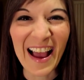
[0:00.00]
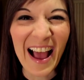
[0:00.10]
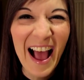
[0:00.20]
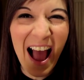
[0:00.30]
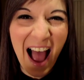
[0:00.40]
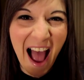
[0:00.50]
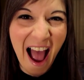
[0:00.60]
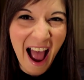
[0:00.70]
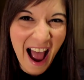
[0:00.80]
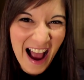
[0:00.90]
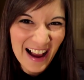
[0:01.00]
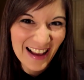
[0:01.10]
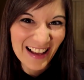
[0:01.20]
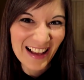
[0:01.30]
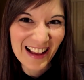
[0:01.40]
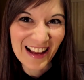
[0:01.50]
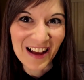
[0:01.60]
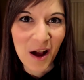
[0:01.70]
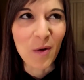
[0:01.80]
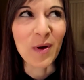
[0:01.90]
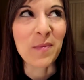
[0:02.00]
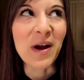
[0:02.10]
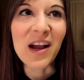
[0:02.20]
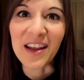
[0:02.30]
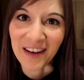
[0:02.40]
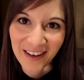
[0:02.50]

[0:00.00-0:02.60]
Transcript: I'm not going to try on your wedding dress. Oh, come on.